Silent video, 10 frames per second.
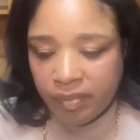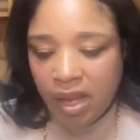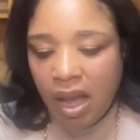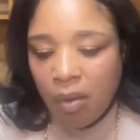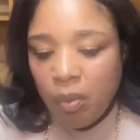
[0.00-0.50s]

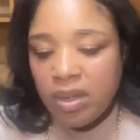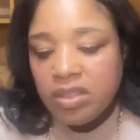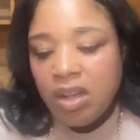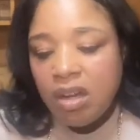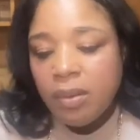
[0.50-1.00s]
I want to
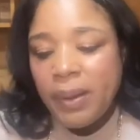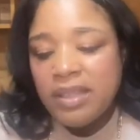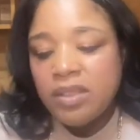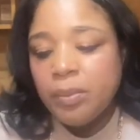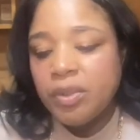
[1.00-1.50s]
talk about
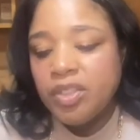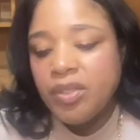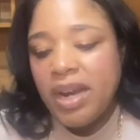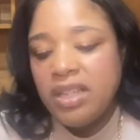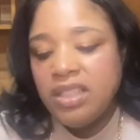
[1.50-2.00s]
some more
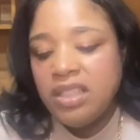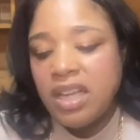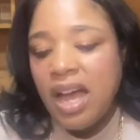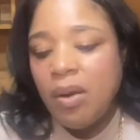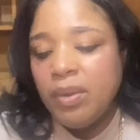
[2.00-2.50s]
strategies of
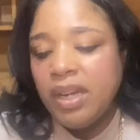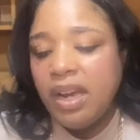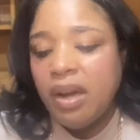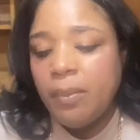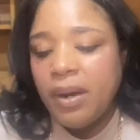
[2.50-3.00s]
how we can
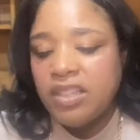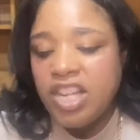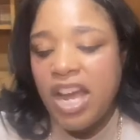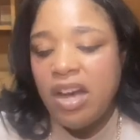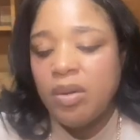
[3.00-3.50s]
help our
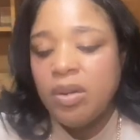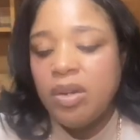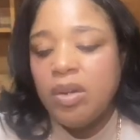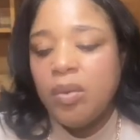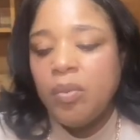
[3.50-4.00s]
child
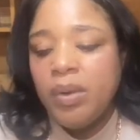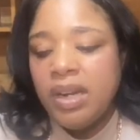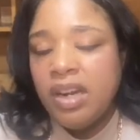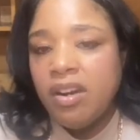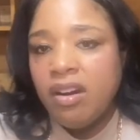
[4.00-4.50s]
when
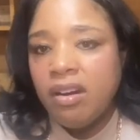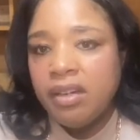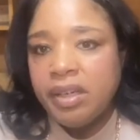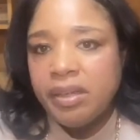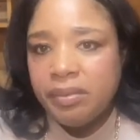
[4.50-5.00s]
they're
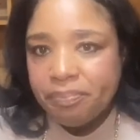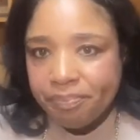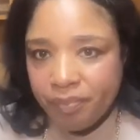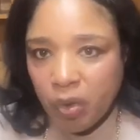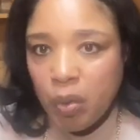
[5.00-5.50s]

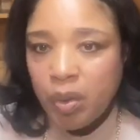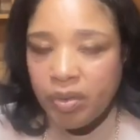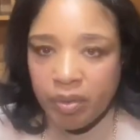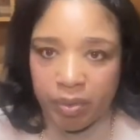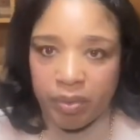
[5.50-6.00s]
going
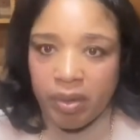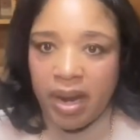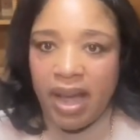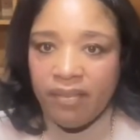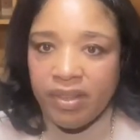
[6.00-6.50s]
through or
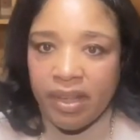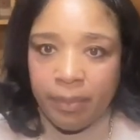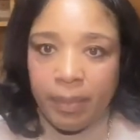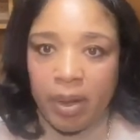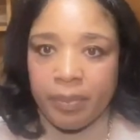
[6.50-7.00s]
having their
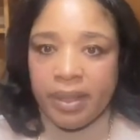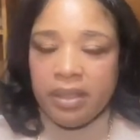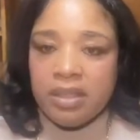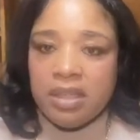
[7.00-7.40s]
moment.